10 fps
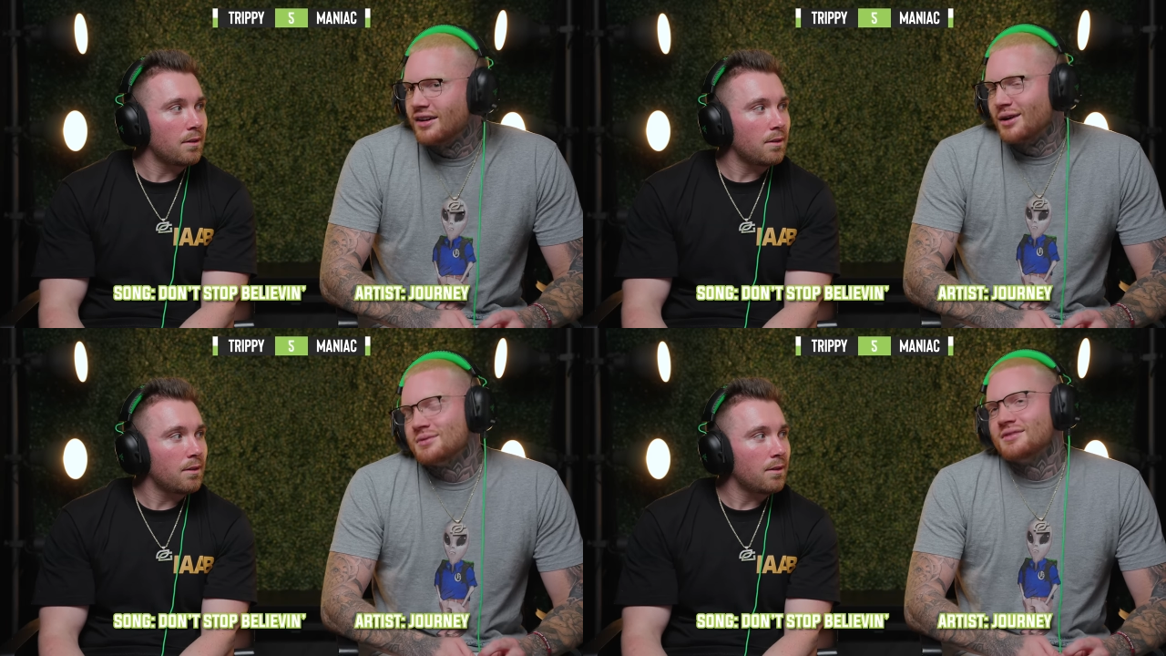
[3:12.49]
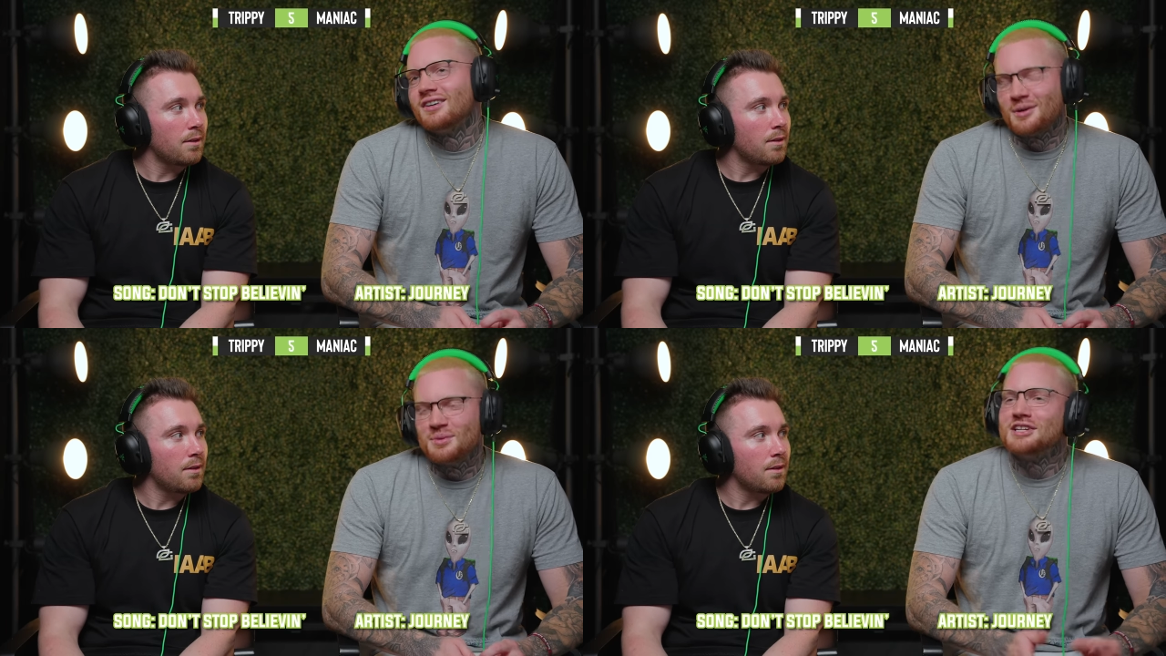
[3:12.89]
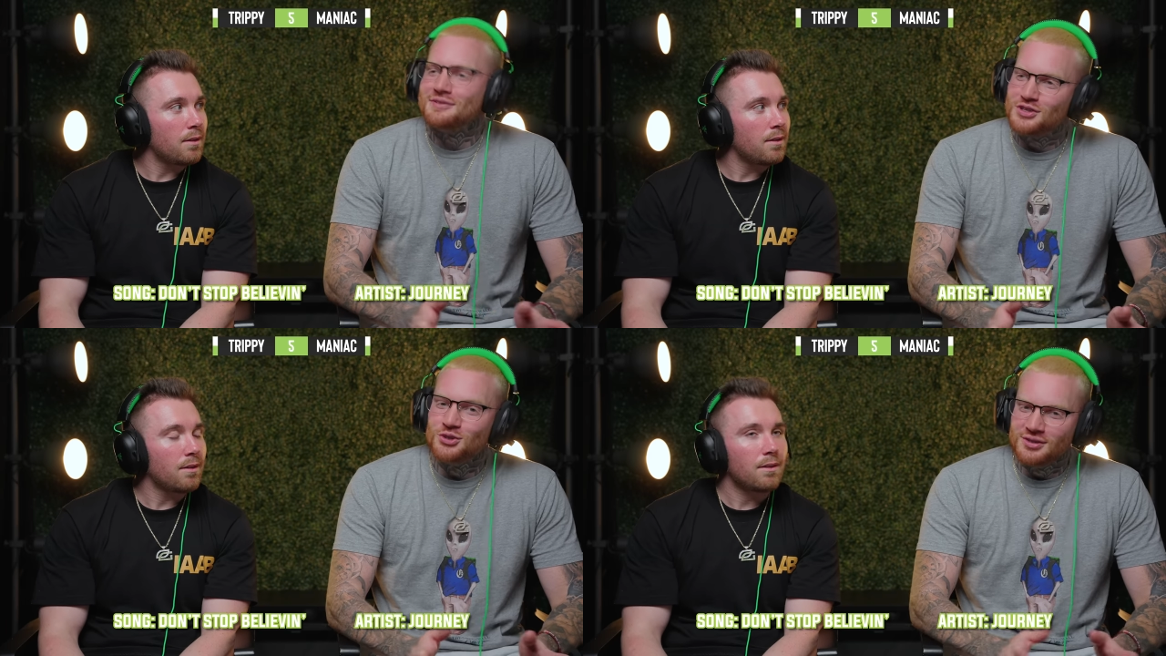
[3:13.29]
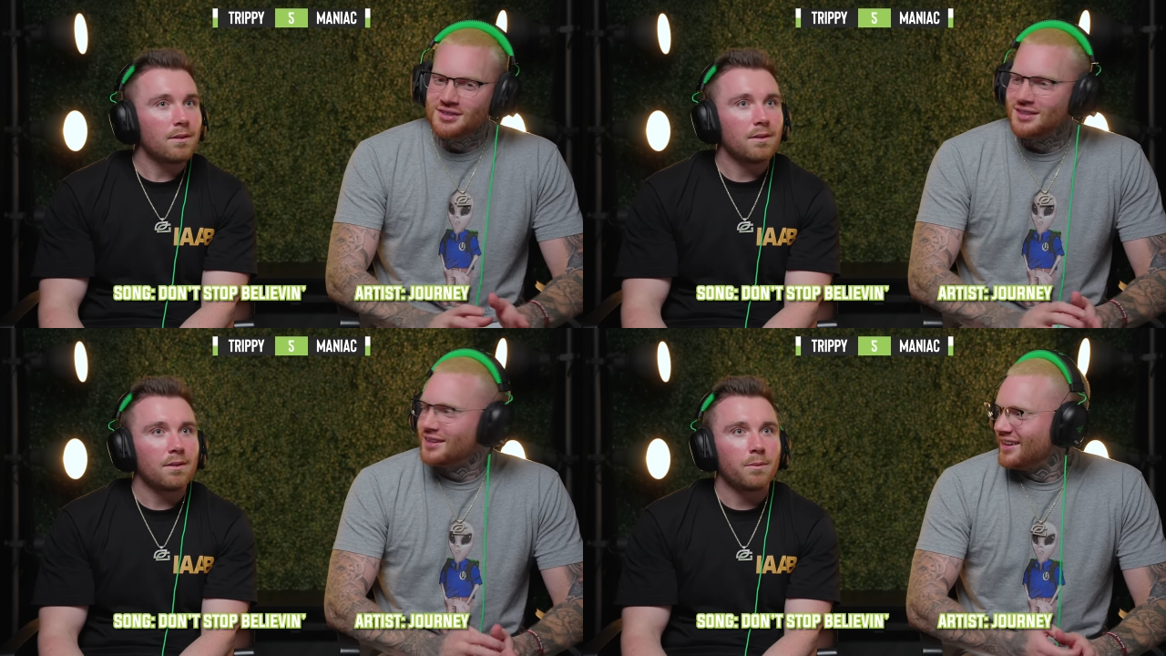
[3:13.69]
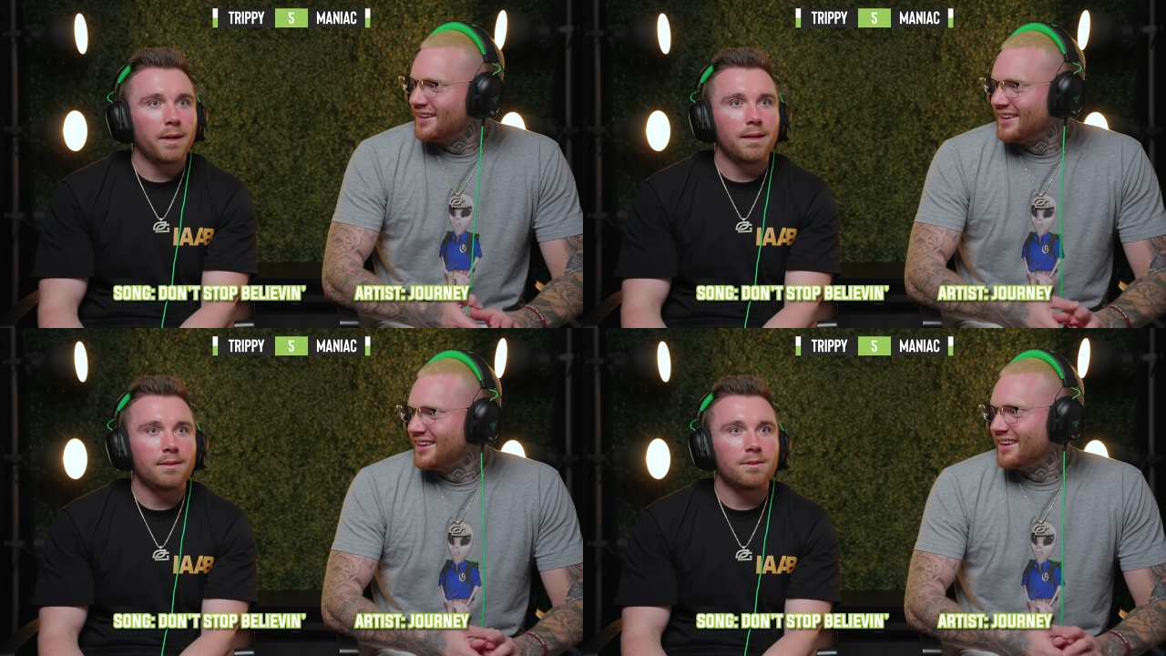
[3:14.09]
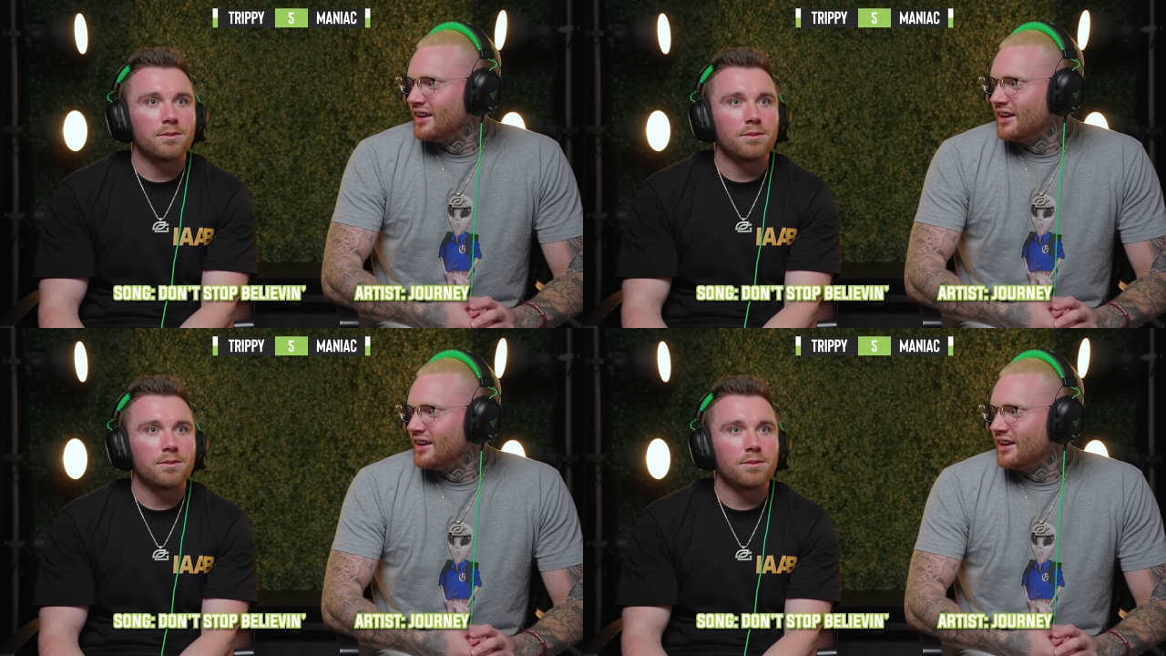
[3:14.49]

Speaker 1: I believe you. Wait.